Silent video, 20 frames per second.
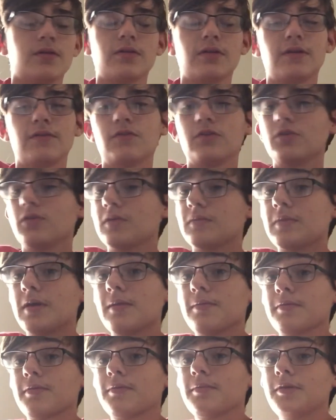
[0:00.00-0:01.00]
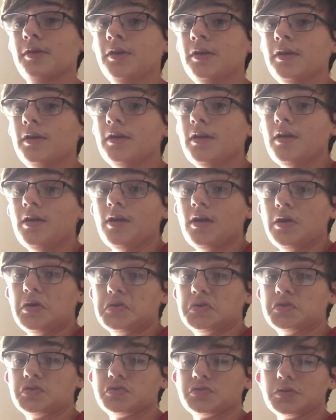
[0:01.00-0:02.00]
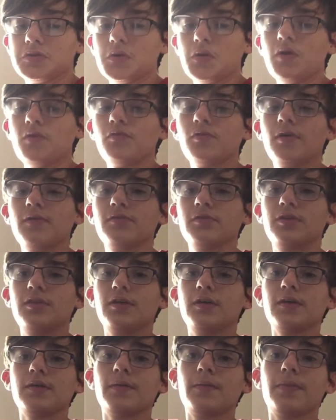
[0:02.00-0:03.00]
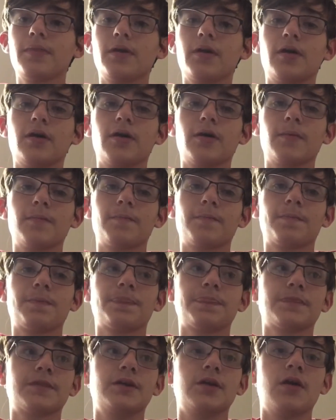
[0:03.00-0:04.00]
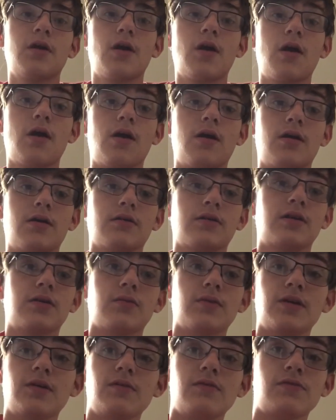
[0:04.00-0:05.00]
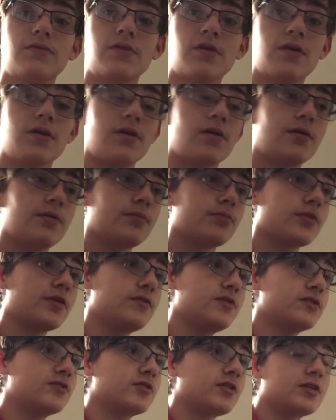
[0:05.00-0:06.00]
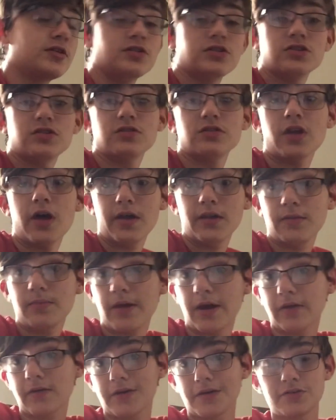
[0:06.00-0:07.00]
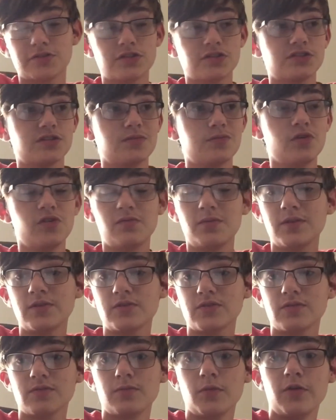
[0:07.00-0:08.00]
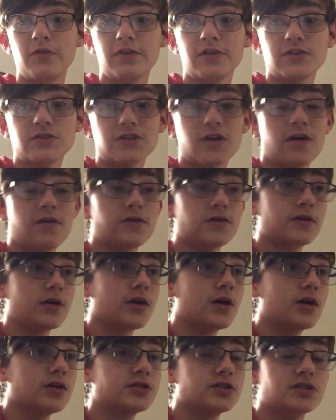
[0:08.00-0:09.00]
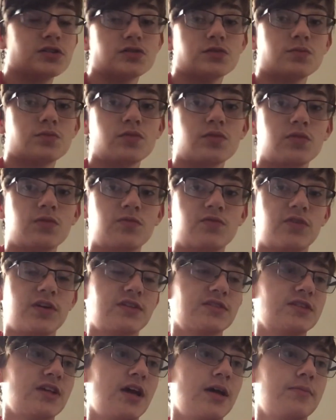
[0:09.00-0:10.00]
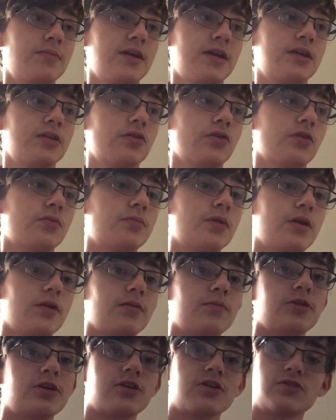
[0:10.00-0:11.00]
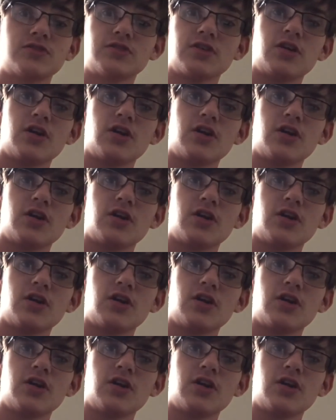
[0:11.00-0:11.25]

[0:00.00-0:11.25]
if you're doing paper, but just go over everything, get rid of the previous thing, just not the background, just the moving stuff. Just fix that, make it look better, because